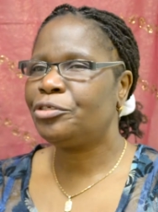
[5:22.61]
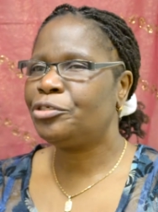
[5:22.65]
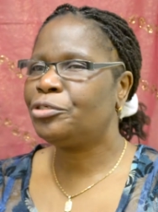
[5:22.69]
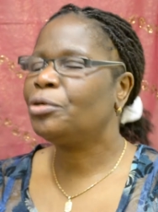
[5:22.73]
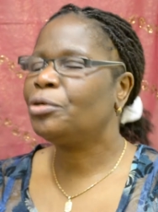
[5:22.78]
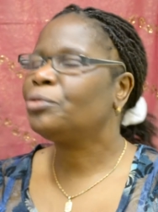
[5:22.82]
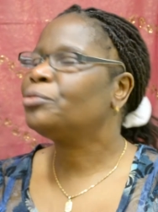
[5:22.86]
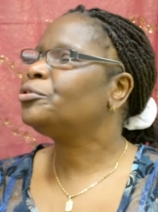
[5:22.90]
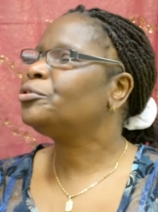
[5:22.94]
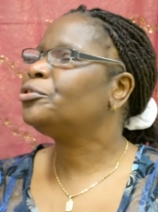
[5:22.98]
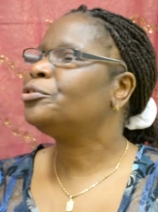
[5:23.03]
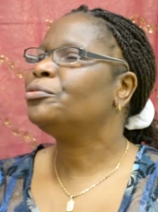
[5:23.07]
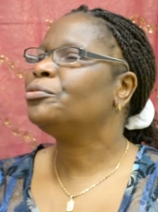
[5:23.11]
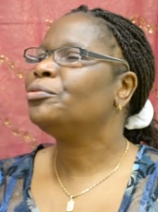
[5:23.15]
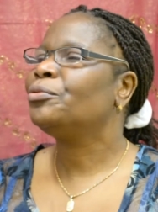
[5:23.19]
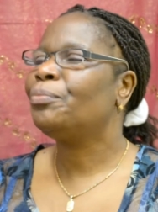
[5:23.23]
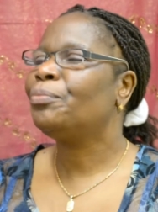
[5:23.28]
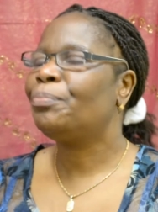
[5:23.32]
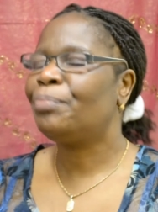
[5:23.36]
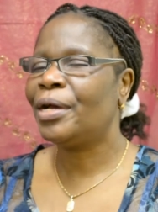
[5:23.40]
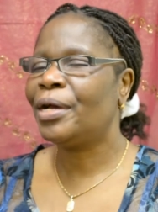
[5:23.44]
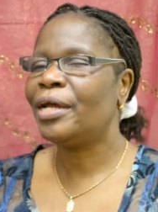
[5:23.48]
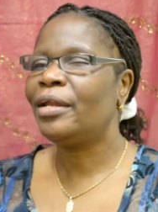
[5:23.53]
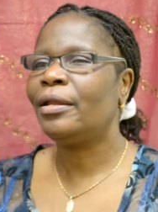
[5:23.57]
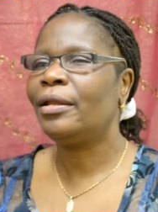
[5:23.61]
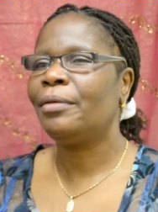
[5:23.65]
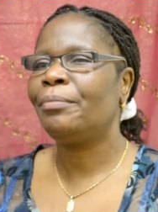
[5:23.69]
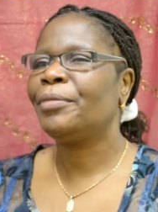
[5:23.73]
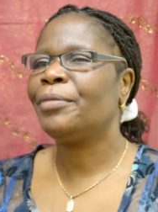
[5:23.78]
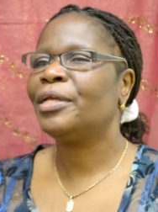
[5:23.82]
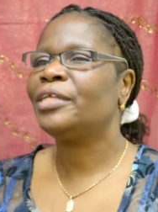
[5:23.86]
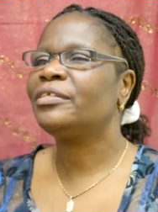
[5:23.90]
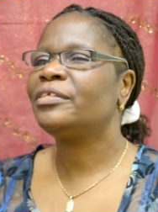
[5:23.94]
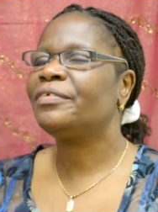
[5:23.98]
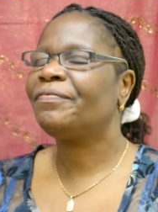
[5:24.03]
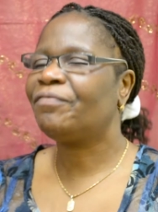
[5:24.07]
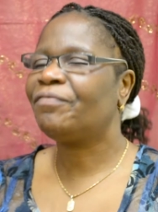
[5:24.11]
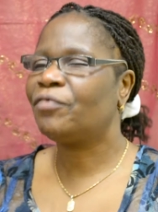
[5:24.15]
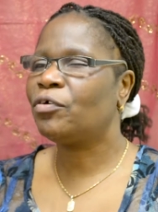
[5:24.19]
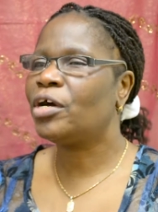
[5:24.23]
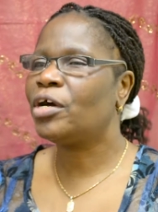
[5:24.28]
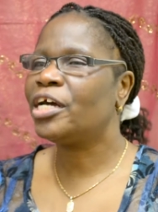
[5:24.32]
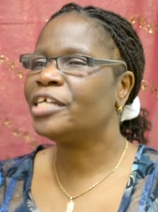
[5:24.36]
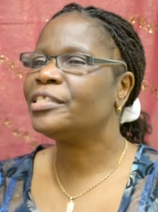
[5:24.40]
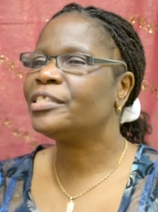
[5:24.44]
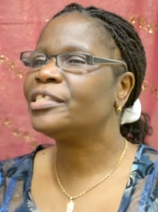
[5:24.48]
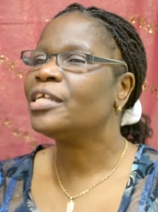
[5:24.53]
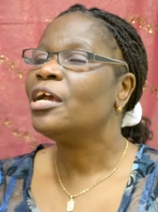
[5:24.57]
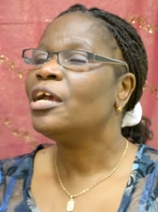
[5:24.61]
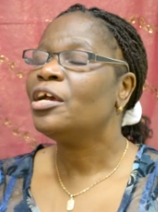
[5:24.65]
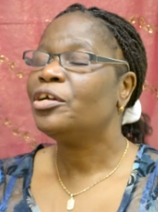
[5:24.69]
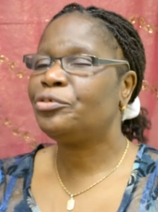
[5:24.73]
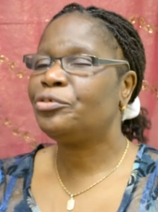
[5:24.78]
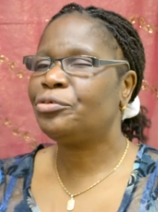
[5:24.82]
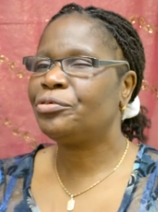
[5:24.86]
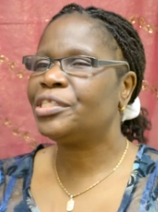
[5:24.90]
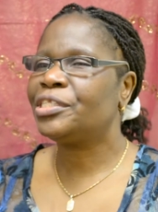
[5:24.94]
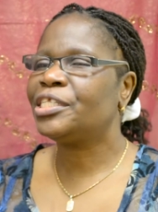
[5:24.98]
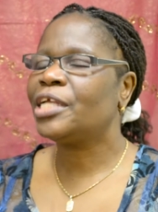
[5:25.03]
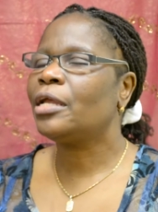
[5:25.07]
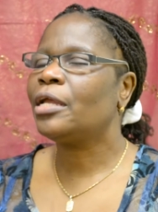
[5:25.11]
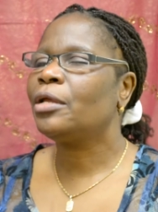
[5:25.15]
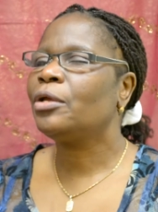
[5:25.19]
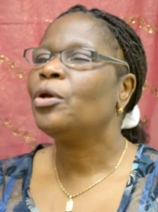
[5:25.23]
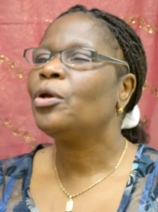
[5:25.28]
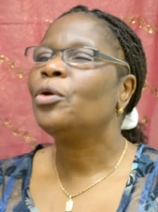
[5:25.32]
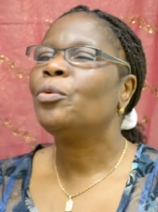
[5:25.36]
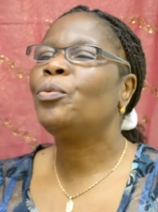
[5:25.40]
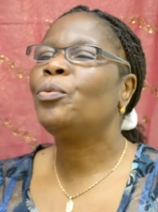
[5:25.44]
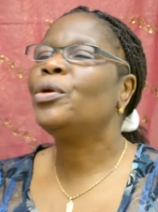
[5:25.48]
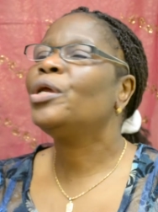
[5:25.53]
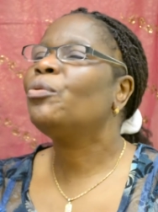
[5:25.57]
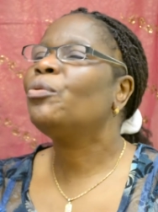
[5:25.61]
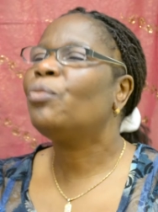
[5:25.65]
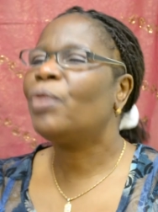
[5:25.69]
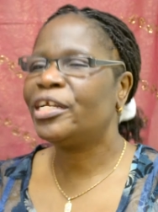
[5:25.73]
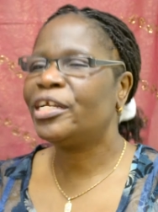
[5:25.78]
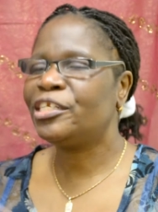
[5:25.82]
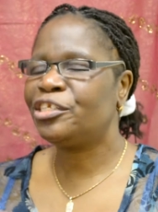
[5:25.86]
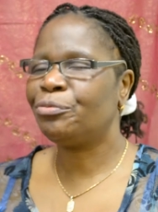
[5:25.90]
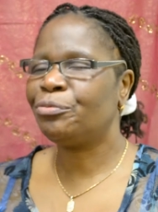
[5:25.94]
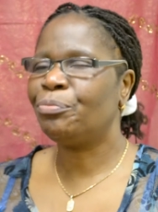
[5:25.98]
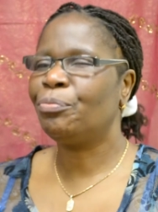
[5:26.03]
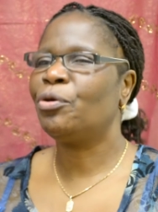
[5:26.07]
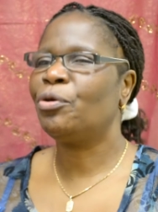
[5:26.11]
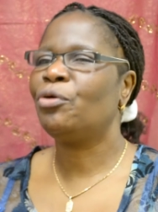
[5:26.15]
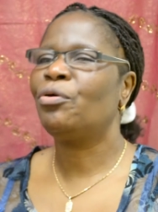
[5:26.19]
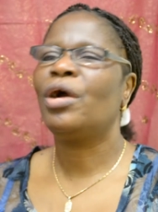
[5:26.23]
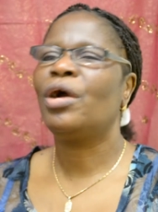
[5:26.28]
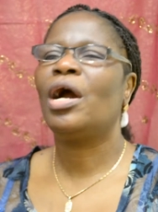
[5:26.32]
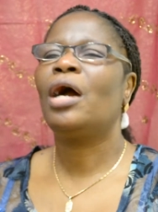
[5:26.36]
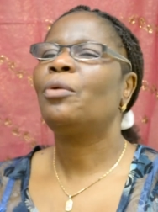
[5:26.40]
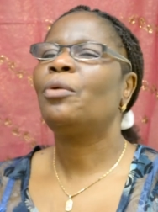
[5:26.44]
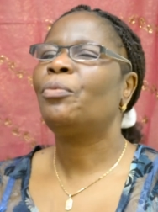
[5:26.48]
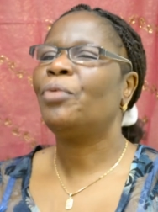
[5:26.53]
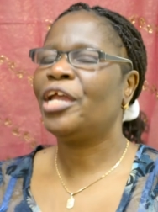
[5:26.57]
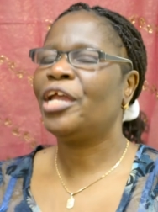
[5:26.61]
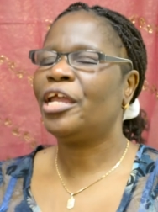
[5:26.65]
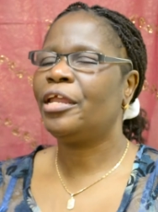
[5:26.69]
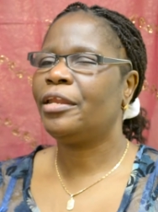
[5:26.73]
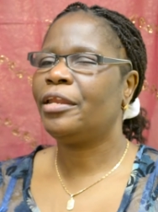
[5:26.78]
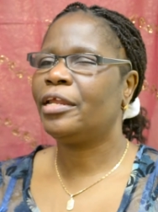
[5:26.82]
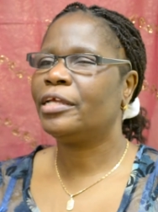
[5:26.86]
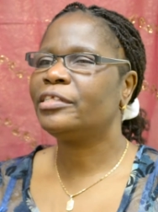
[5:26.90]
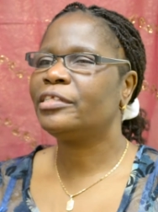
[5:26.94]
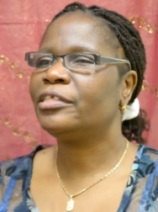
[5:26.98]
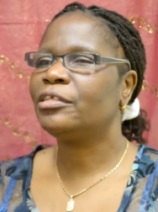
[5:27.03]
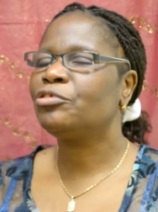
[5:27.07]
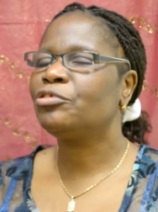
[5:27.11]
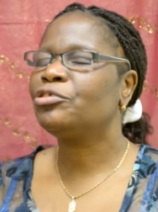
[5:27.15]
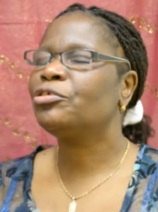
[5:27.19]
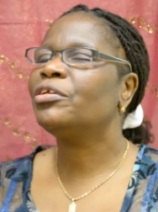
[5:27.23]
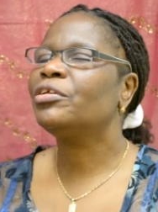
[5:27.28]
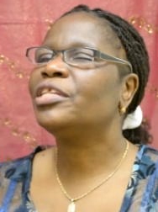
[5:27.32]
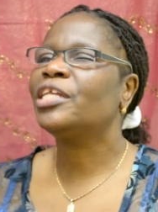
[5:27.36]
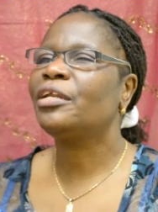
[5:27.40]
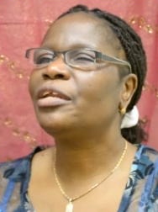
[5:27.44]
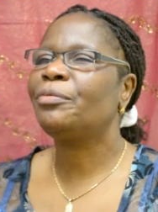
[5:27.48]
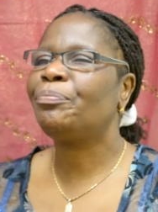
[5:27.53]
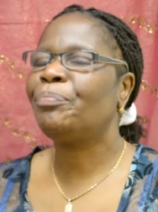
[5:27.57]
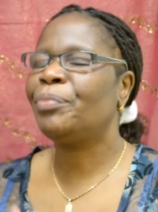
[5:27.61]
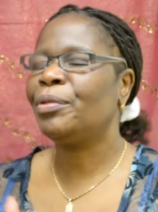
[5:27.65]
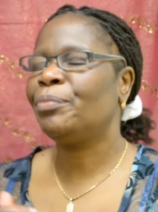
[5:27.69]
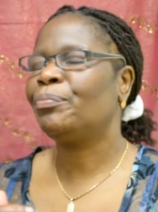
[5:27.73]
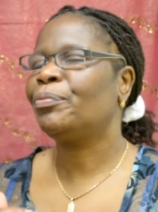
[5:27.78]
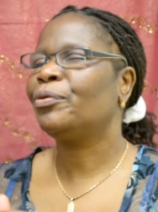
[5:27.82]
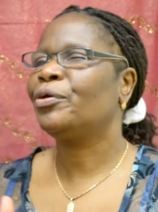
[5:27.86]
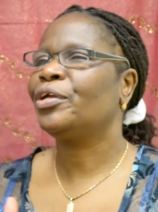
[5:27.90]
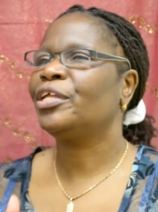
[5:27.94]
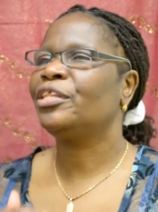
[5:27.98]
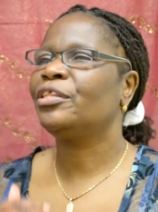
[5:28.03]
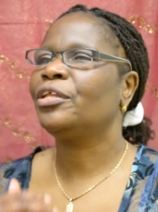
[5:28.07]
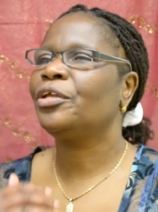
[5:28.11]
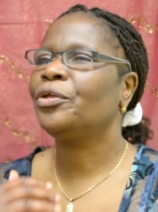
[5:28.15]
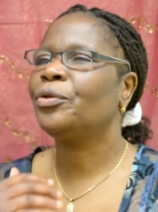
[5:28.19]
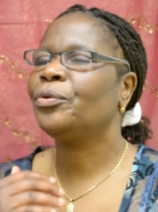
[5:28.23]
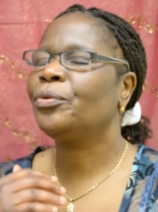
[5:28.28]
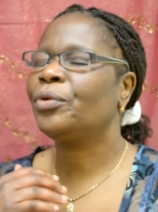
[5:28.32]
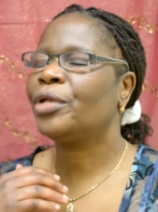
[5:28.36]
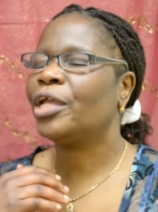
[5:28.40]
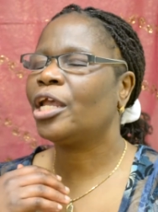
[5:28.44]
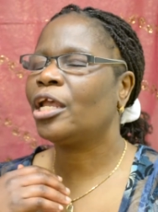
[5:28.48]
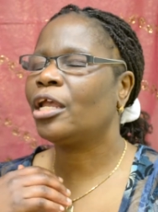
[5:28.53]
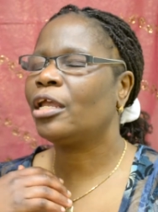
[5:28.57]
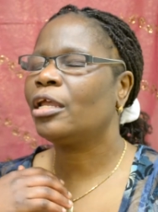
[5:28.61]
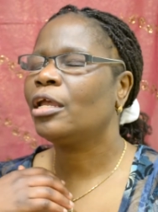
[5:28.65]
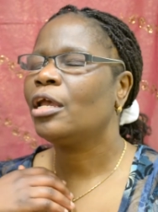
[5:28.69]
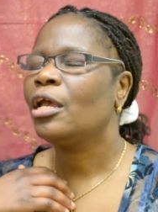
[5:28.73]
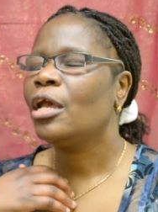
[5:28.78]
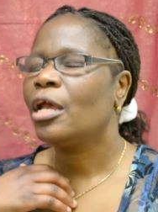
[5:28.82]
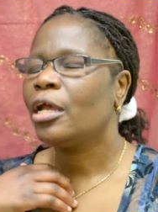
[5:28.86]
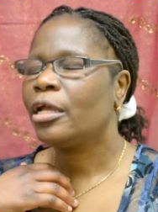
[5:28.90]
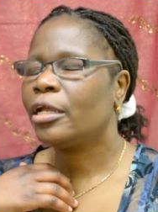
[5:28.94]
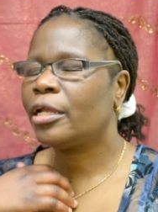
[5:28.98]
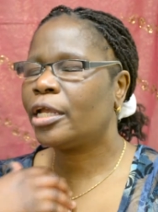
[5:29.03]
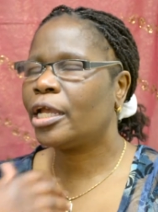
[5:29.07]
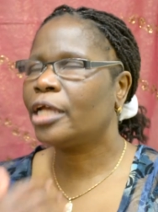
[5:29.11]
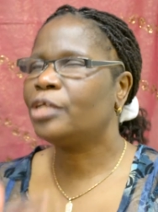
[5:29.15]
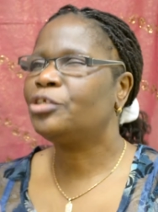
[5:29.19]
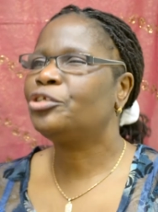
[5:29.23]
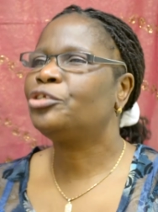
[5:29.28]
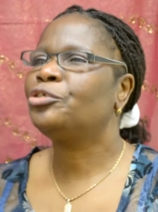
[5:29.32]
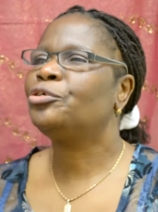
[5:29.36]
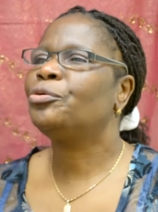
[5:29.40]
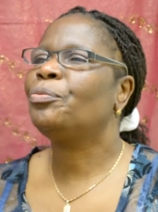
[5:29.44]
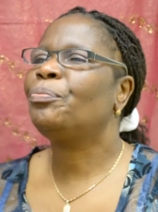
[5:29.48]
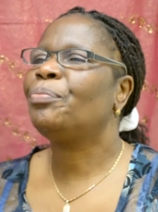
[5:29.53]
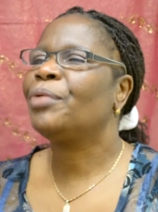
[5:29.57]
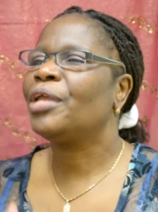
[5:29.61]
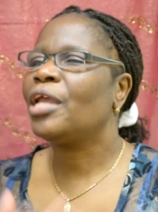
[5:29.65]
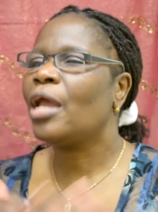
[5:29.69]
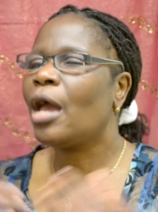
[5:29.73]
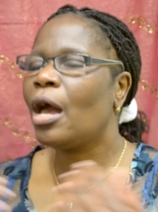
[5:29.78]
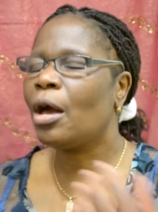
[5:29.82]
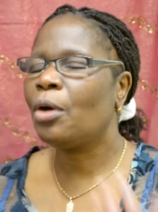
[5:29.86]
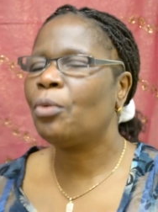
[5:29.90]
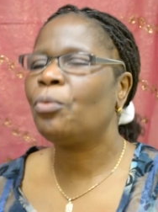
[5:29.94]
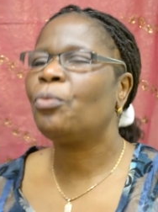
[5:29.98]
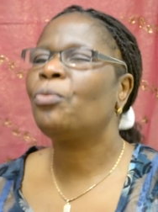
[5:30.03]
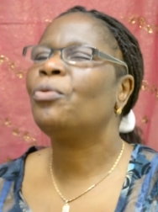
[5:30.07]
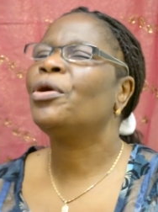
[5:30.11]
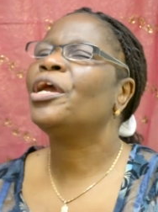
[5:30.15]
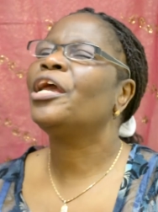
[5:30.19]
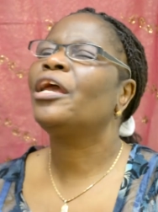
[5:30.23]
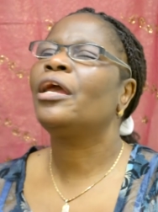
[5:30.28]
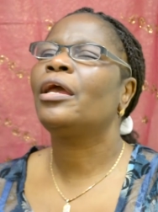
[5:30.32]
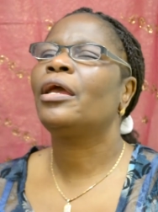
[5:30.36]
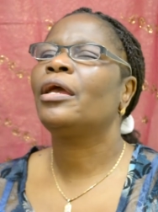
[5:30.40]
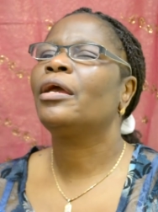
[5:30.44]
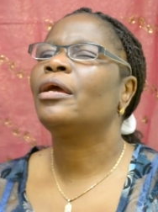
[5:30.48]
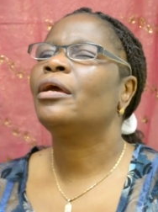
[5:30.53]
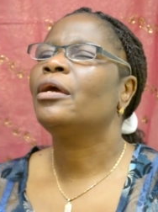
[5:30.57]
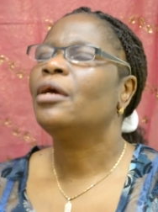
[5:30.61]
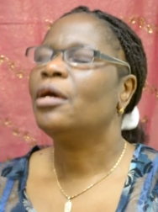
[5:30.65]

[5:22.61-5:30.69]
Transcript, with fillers: talk to parliament for us to say we want more awareness so that people in the UK get to be aware